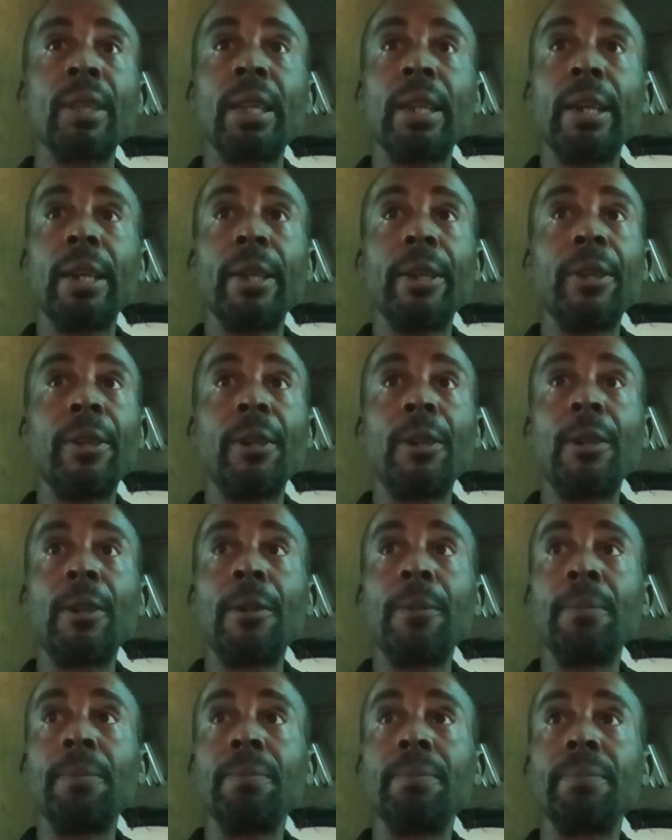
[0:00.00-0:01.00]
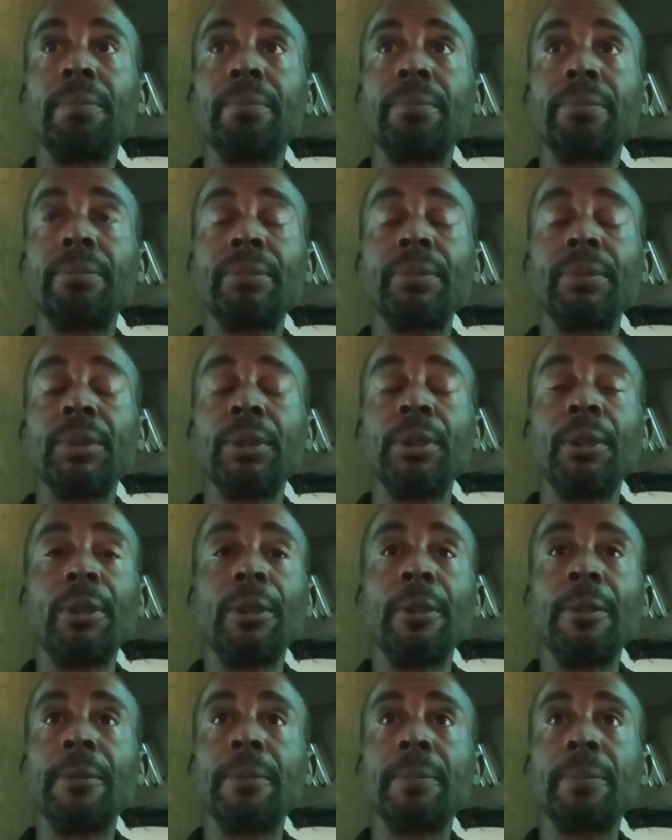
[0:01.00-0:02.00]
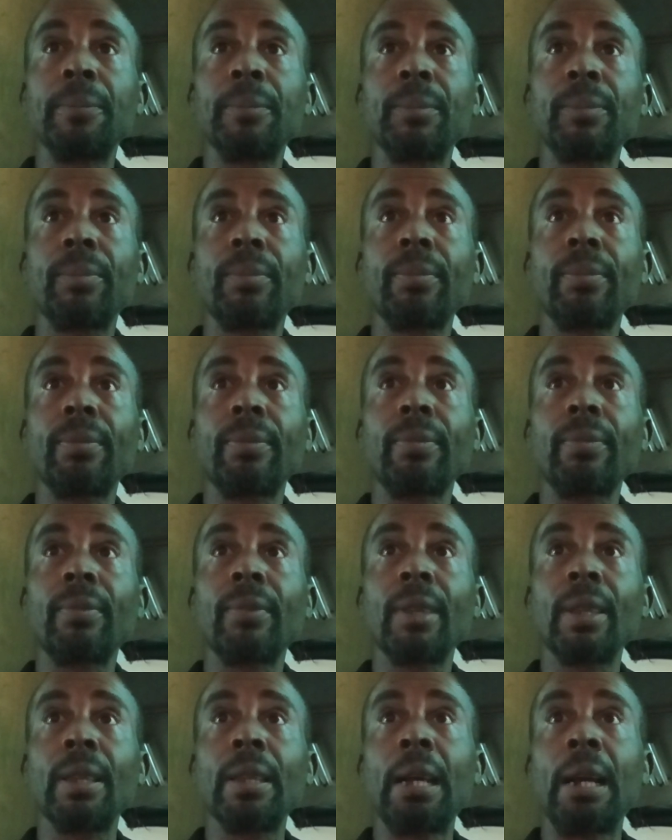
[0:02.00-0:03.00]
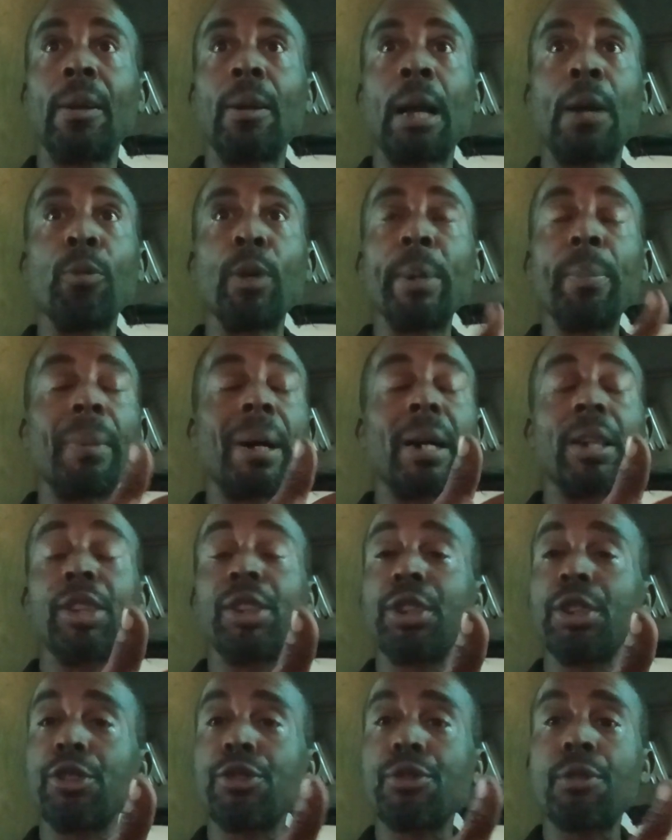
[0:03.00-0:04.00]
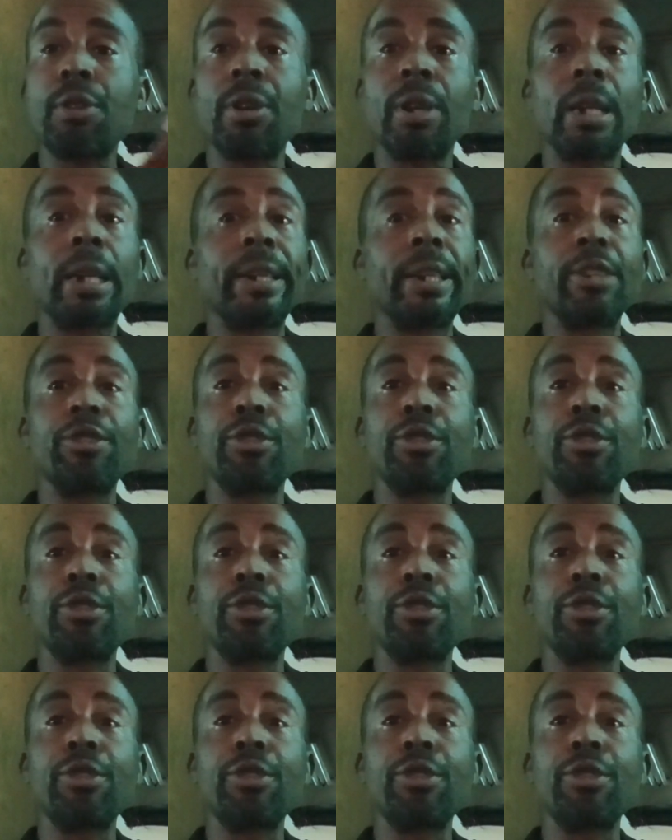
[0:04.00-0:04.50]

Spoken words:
And you know, I went back in the truck and I